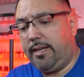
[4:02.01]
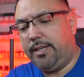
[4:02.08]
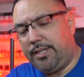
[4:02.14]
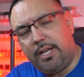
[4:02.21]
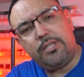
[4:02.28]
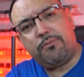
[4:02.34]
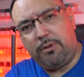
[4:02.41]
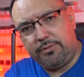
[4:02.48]
It
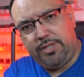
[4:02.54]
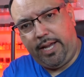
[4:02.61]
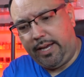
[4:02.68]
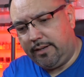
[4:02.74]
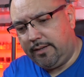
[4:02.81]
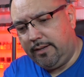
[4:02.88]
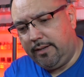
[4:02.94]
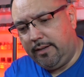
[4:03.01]
does rotate.
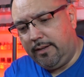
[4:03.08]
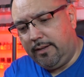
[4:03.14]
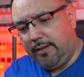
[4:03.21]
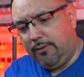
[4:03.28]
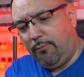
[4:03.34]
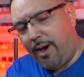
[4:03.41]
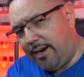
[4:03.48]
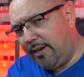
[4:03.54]

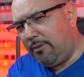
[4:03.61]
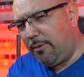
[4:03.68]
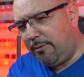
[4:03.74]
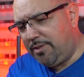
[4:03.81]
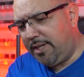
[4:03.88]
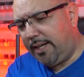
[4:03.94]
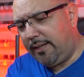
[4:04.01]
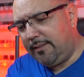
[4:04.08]
Why did it
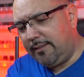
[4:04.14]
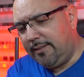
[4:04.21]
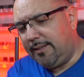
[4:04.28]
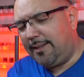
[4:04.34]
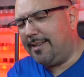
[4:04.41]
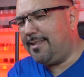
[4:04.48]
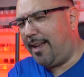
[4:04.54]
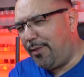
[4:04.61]
rotate?
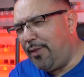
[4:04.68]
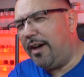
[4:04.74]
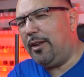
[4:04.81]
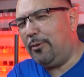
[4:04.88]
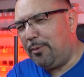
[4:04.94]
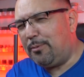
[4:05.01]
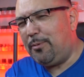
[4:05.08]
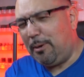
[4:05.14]
Because I thought
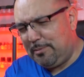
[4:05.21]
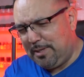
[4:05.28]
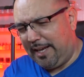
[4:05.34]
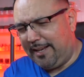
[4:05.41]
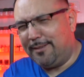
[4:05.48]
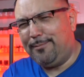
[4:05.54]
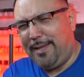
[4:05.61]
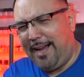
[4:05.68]
it would
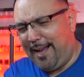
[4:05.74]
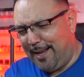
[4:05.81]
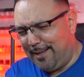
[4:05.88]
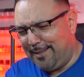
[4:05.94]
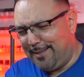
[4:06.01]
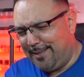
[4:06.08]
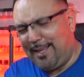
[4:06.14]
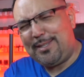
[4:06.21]
rotate. Yeah,
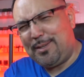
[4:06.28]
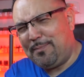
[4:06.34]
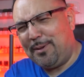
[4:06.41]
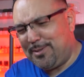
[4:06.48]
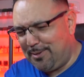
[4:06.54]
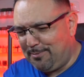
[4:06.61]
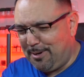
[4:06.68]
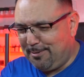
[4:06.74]
that's
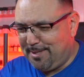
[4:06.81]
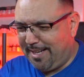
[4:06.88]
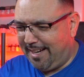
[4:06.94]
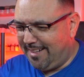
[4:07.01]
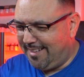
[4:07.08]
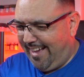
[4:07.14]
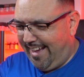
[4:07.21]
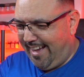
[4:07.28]
supposed to
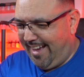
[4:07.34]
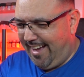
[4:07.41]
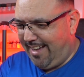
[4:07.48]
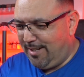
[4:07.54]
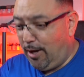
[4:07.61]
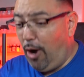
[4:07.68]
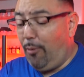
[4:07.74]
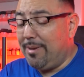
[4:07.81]
rotate.
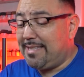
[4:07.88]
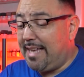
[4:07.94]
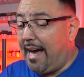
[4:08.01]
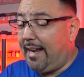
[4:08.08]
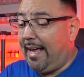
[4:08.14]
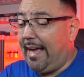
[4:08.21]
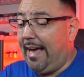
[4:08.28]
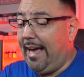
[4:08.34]
And, oh, he's got
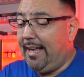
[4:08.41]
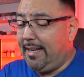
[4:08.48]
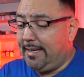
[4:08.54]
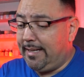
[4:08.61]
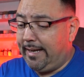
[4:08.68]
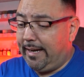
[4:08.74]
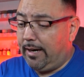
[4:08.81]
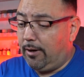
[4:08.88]
a head in
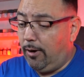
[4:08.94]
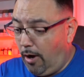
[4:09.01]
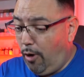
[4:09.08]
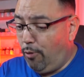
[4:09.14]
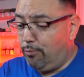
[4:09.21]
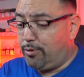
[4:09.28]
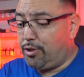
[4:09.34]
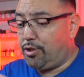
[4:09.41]
here.
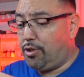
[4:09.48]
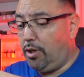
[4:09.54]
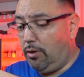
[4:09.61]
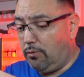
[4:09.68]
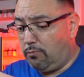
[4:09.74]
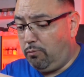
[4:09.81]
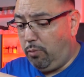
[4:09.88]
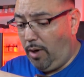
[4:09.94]
Oh,
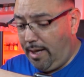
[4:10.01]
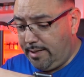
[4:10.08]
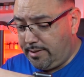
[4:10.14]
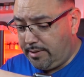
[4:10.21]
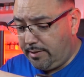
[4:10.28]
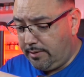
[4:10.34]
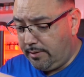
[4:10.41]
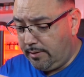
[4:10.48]
shoot,
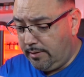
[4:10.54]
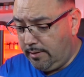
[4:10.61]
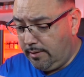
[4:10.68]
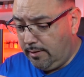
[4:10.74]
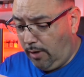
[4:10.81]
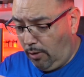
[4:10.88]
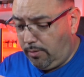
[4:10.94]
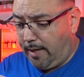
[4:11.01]
what?
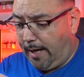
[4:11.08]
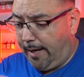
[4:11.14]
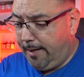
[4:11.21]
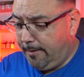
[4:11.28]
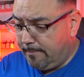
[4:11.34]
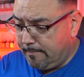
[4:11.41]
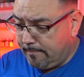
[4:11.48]
Okay.